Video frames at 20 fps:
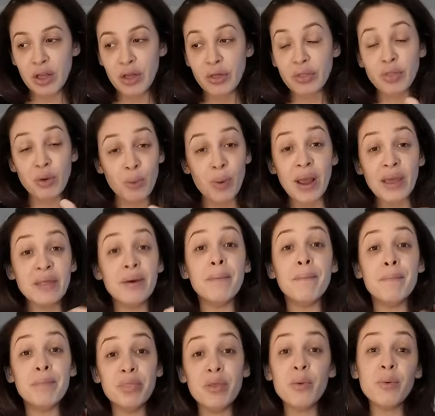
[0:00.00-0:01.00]
the way
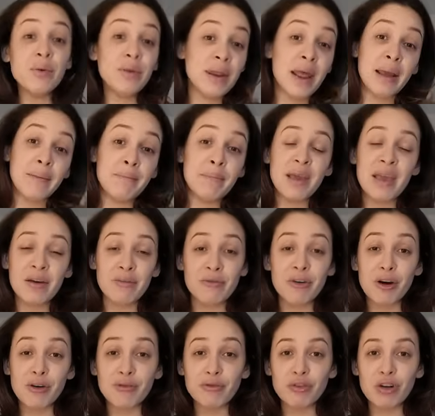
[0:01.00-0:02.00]
that the name Mia
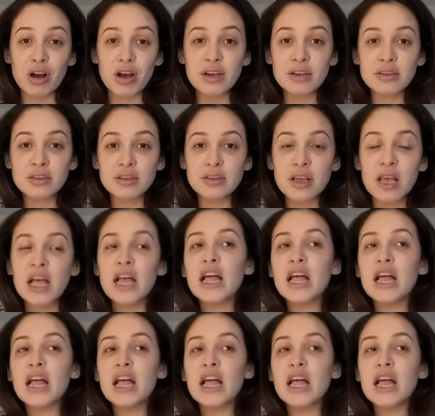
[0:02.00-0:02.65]
felt for us,